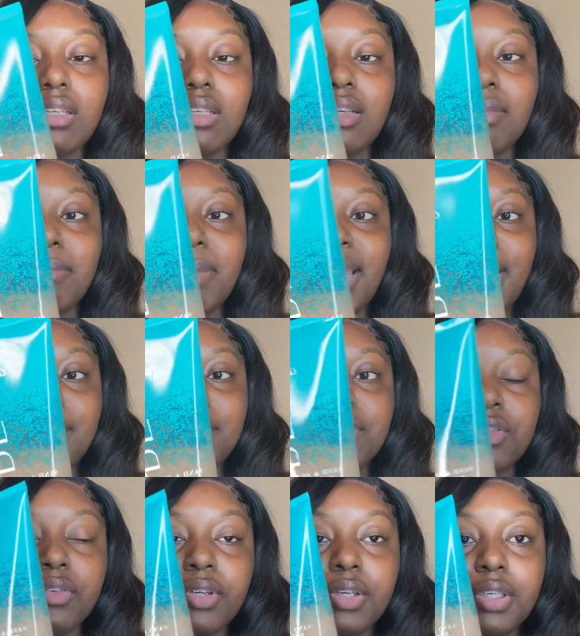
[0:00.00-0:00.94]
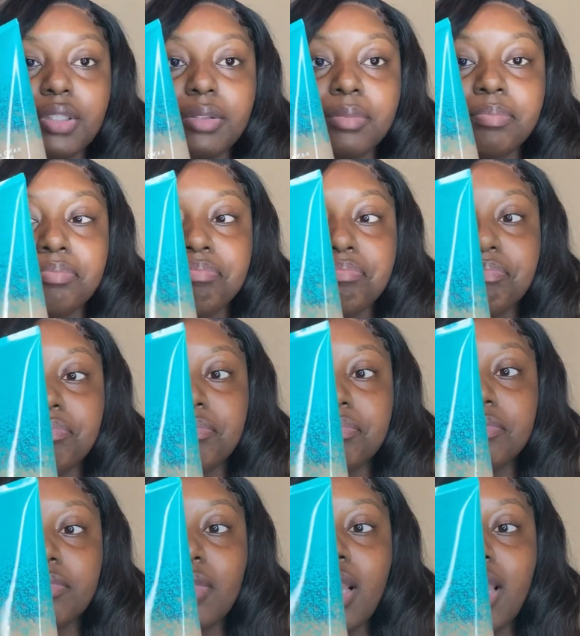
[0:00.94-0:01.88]
bath scrub.
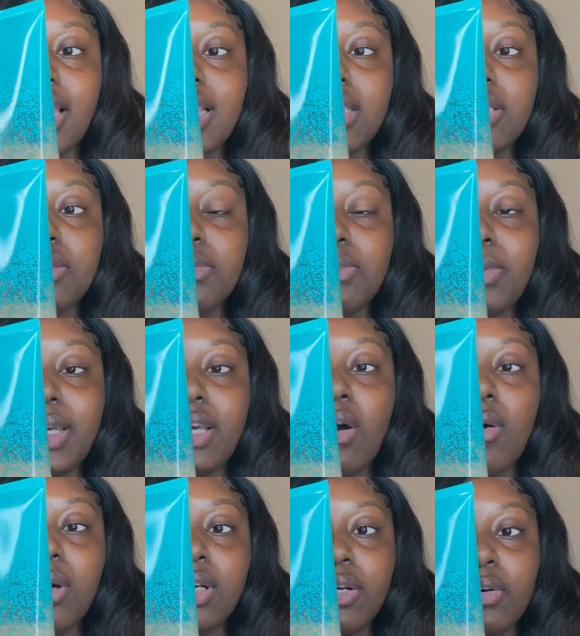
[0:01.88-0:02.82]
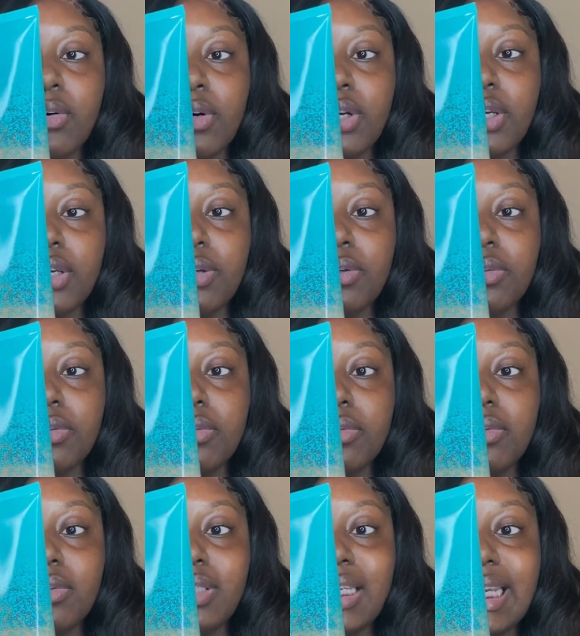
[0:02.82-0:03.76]
It's with coconut oil,
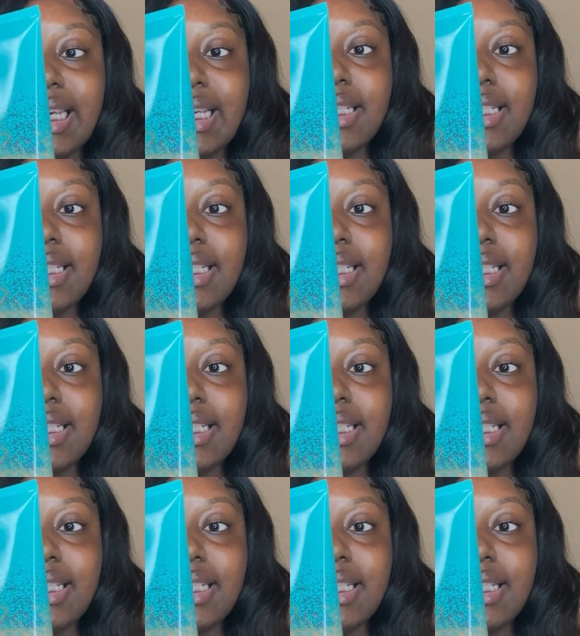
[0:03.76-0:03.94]
dead